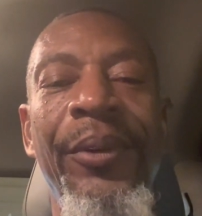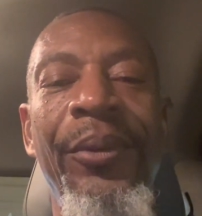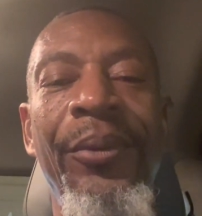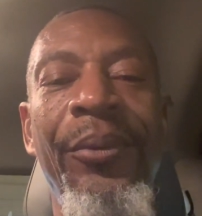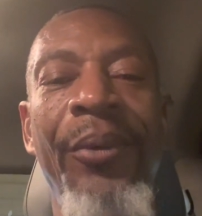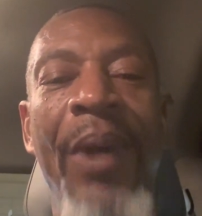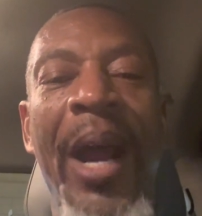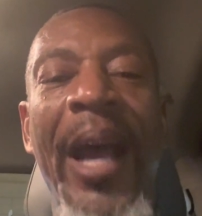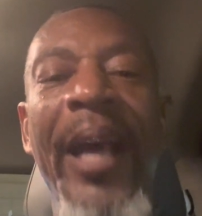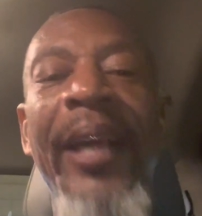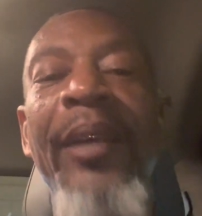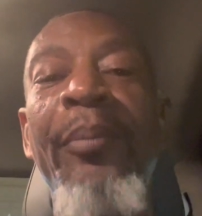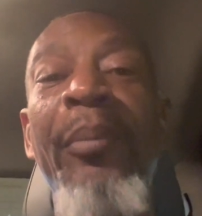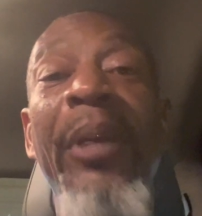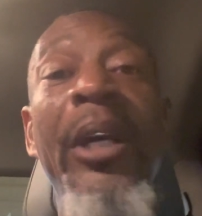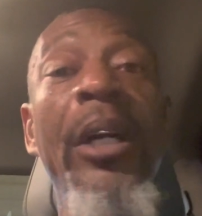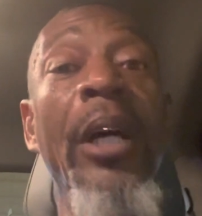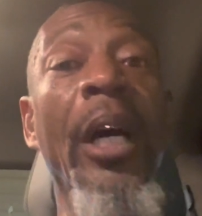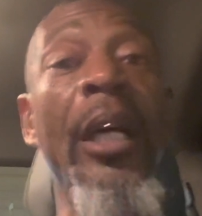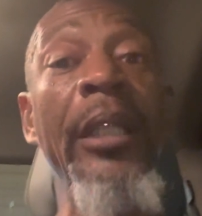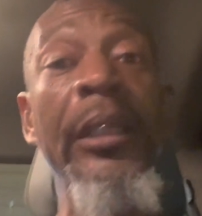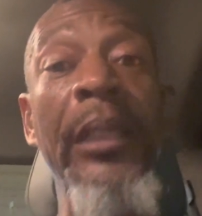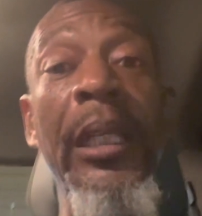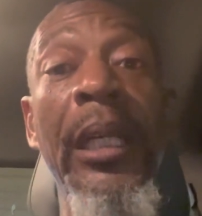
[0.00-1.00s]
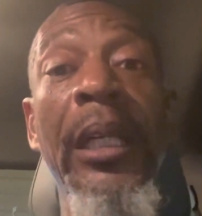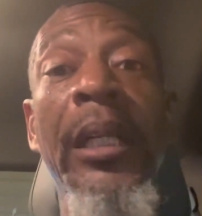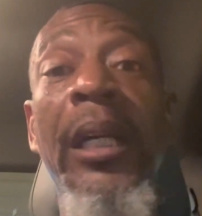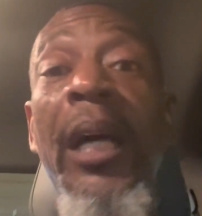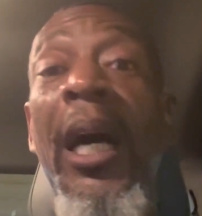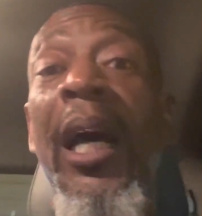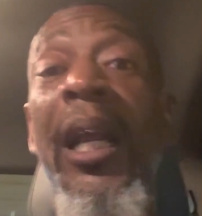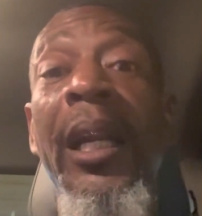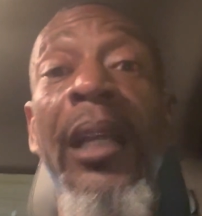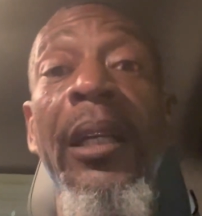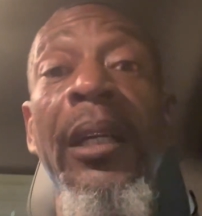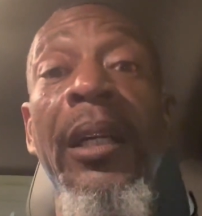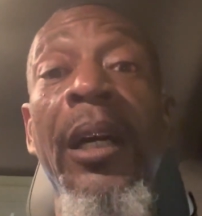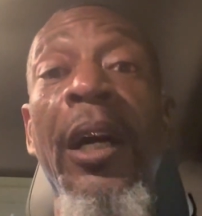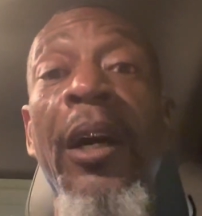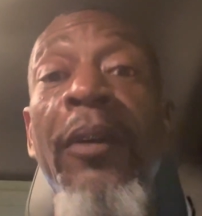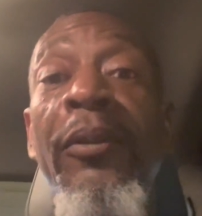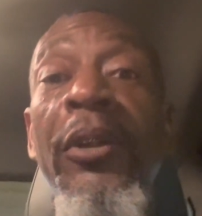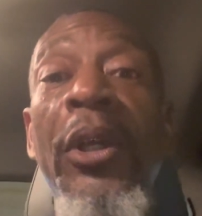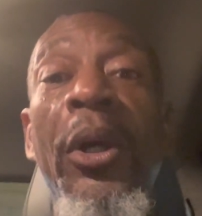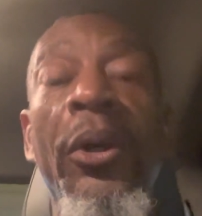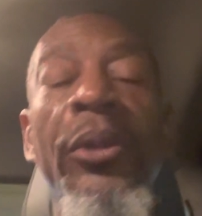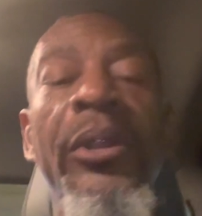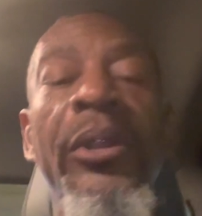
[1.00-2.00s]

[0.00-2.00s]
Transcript: Right? Because the color of your